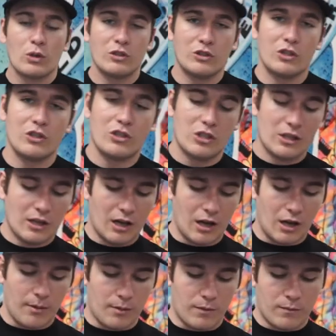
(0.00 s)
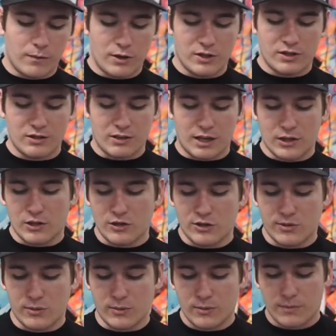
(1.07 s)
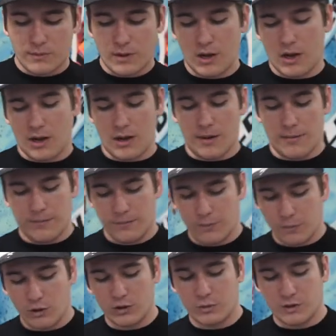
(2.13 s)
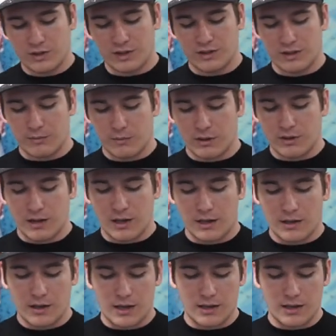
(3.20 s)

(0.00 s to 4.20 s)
Gigi, um, her first Nike shoe um, for her Sweet sixteen birthday.